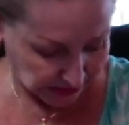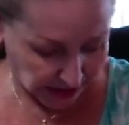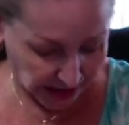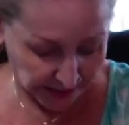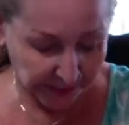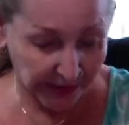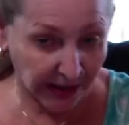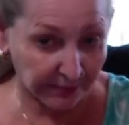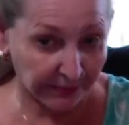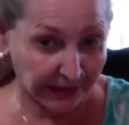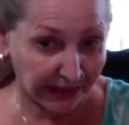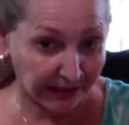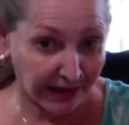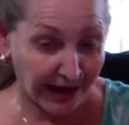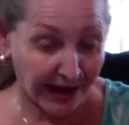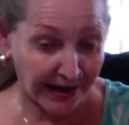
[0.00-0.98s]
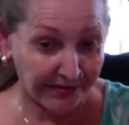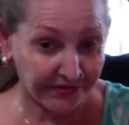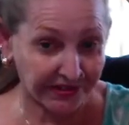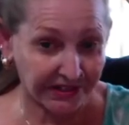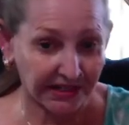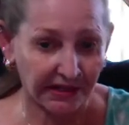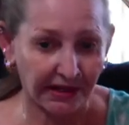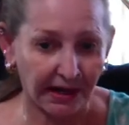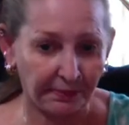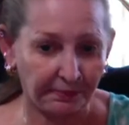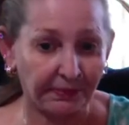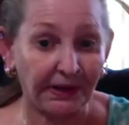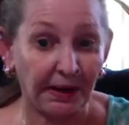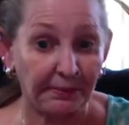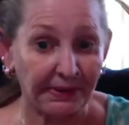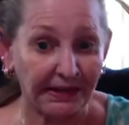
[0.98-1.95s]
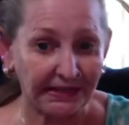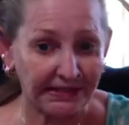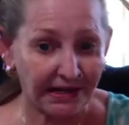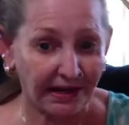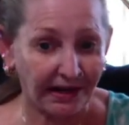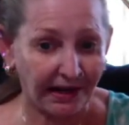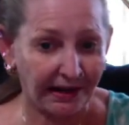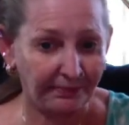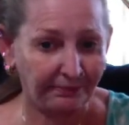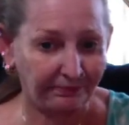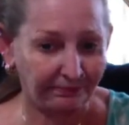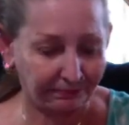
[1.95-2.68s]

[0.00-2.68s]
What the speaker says: upcoming lives and upcoming time.